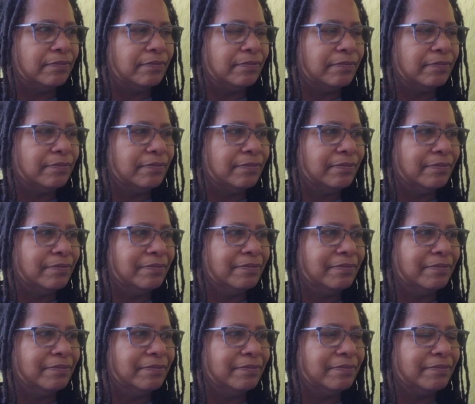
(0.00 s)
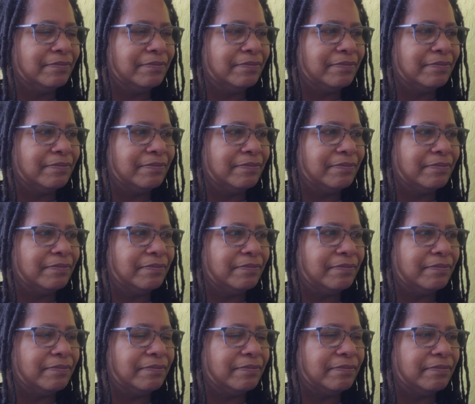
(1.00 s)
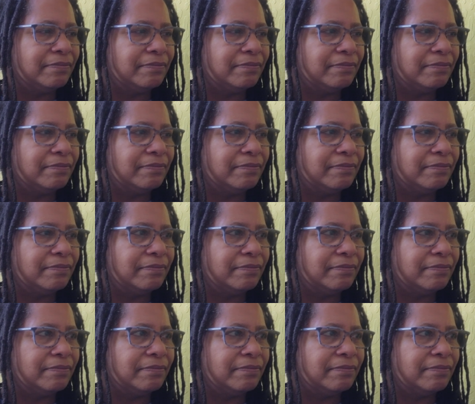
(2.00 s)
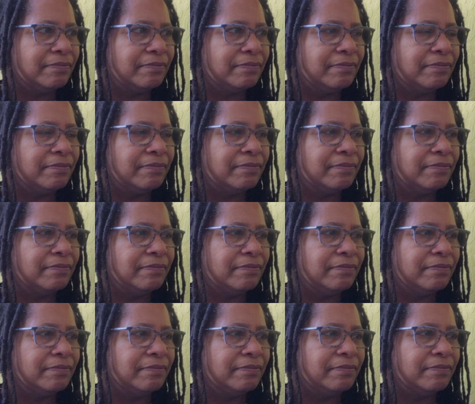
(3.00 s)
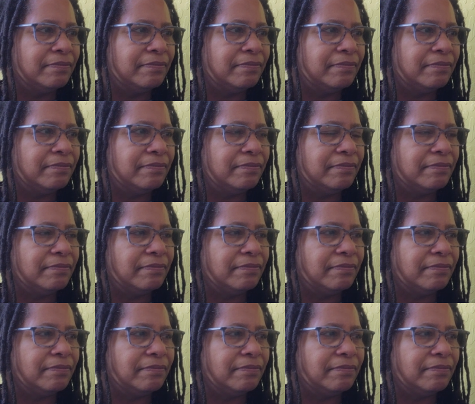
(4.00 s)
This person isn't speaking.